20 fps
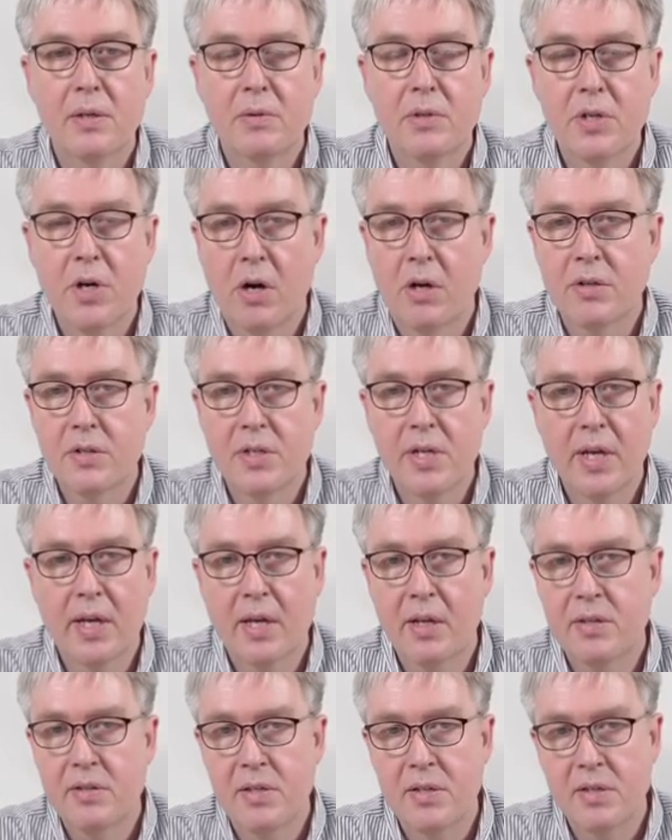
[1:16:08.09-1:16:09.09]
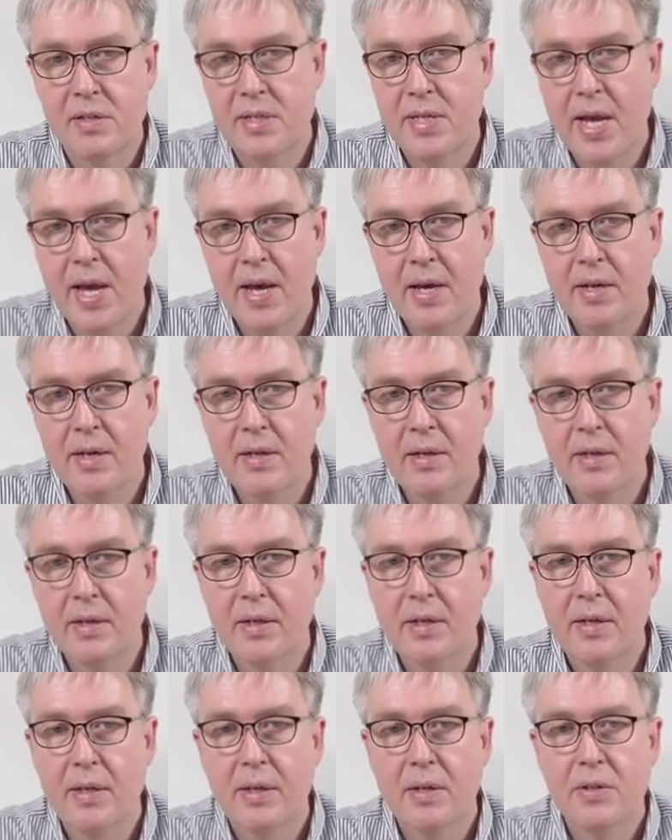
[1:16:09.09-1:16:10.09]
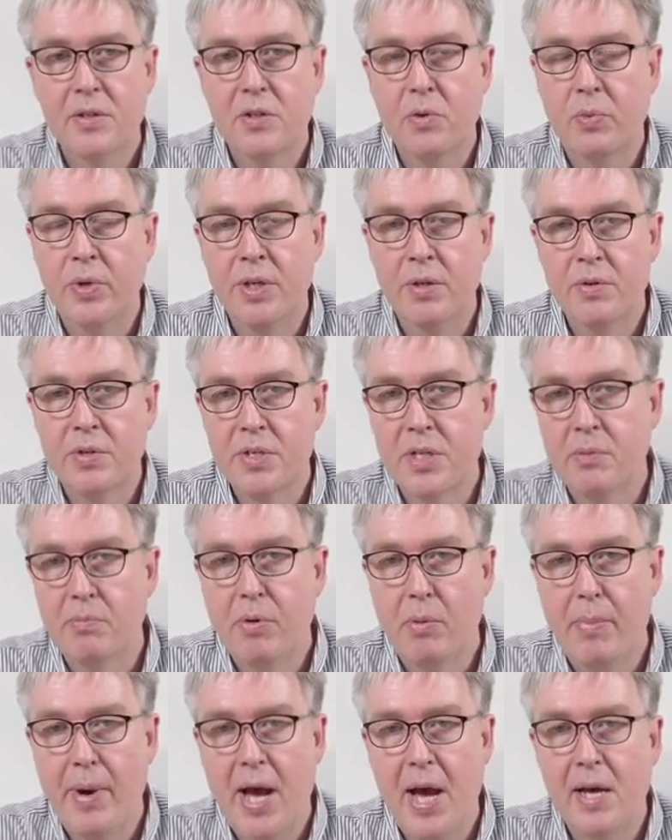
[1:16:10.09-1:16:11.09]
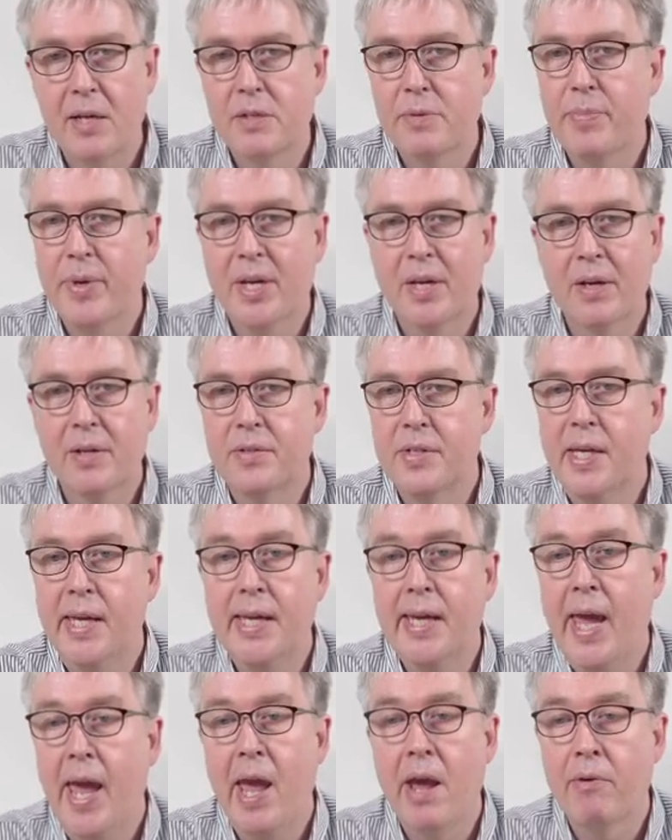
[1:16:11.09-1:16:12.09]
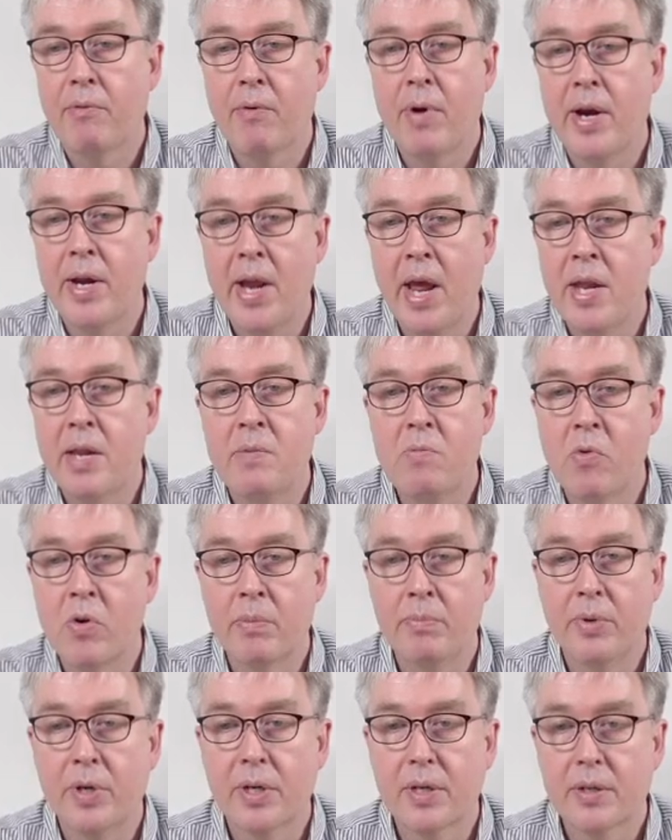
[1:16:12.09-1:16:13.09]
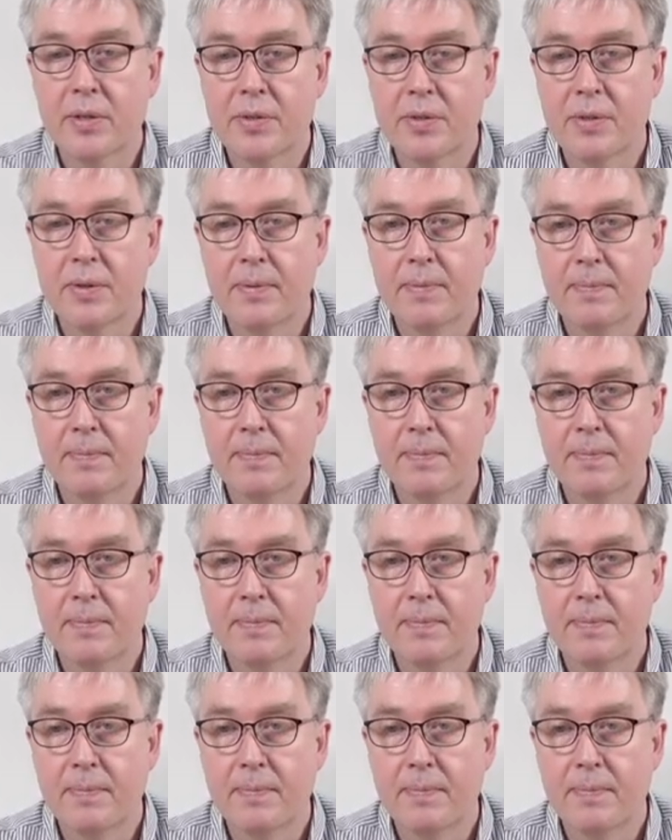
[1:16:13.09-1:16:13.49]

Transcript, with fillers: Charles Dickens is dead, so we use simple past because he can't write any more books.